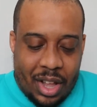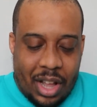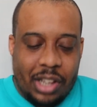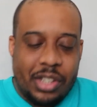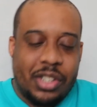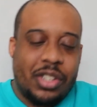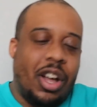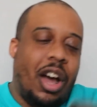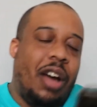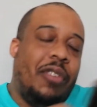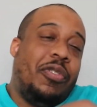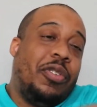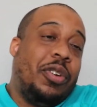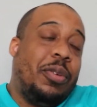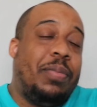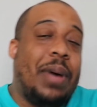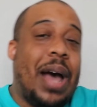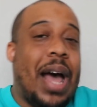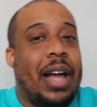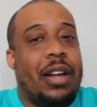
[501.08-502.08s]
starting from
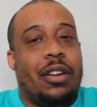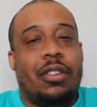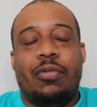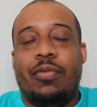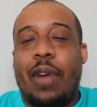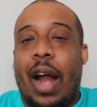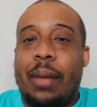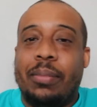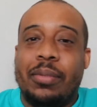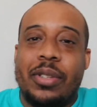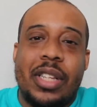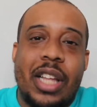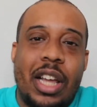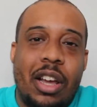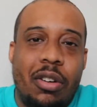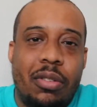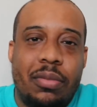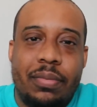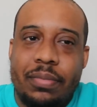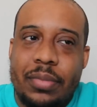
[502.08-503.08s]
the back,
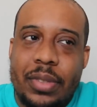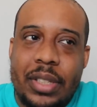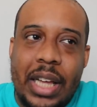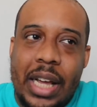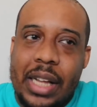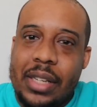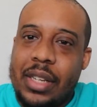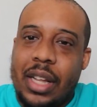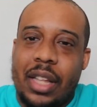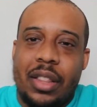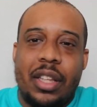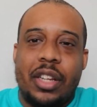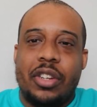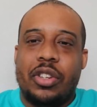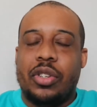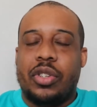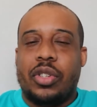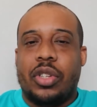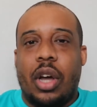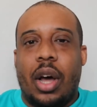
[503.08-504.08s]
Ramsdale, yes, I think
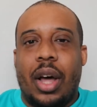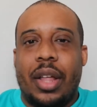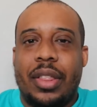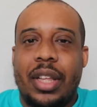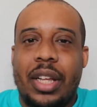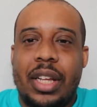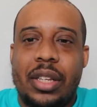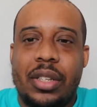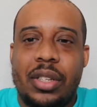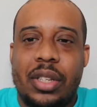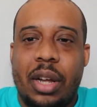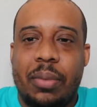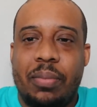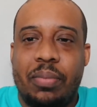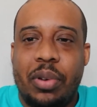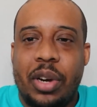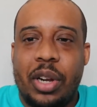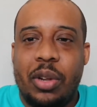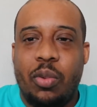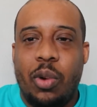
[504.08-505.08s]
should start. I think he's done
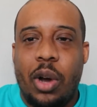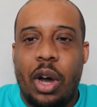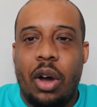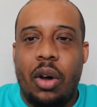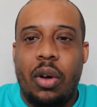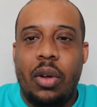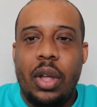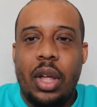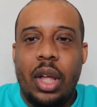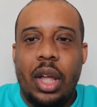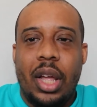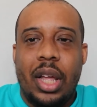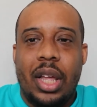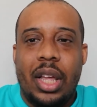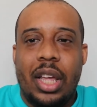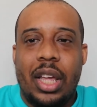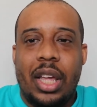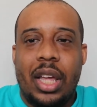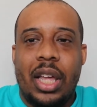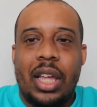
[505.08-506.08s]
pretty well,
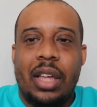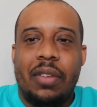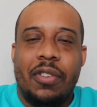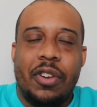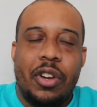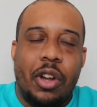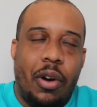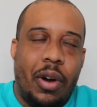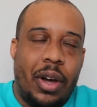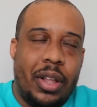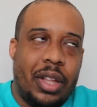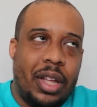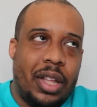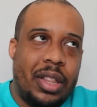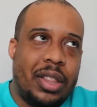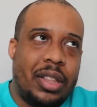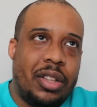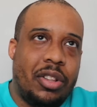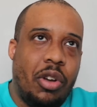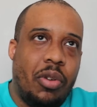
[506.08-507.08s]
even though I
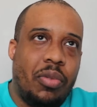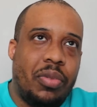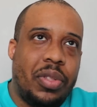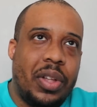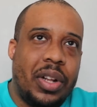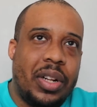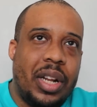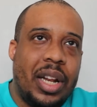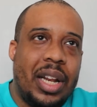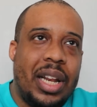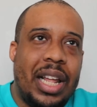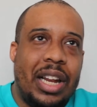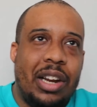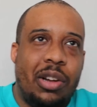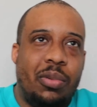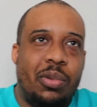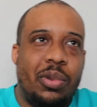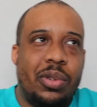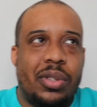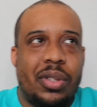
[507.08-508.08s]
don't think that
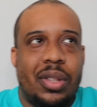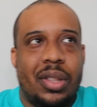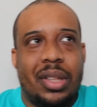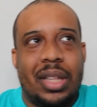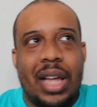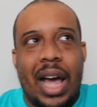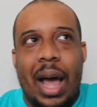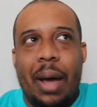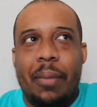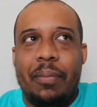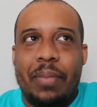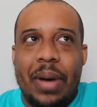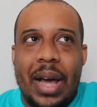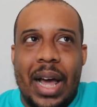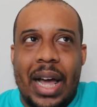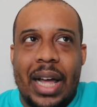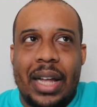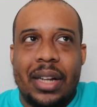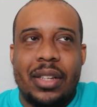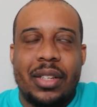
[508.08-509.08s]
Leno was that
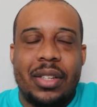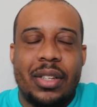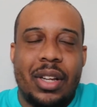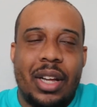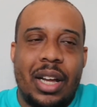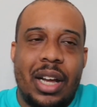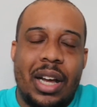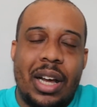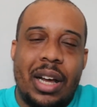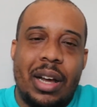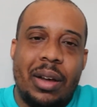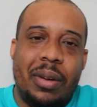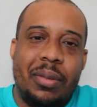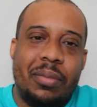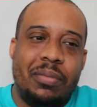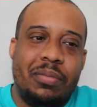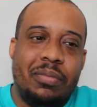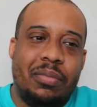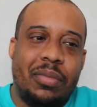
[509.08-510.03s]
bad. I